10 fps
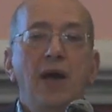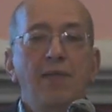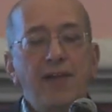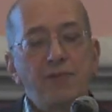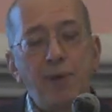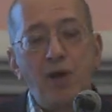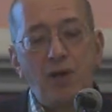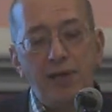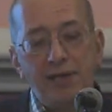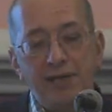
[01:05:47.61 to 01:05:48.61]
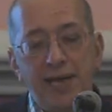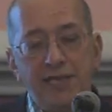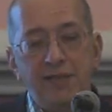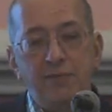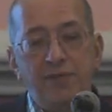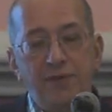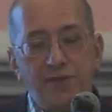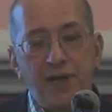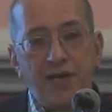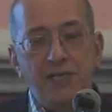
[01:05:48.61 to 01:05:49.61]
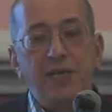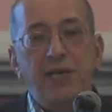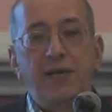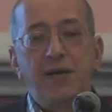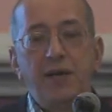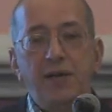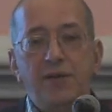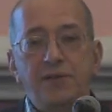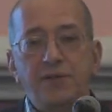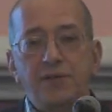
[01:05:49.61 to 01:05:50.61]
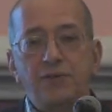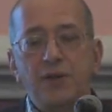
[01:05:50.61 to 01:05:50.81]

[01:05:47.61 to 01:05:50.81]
And that's partly connected with this idea that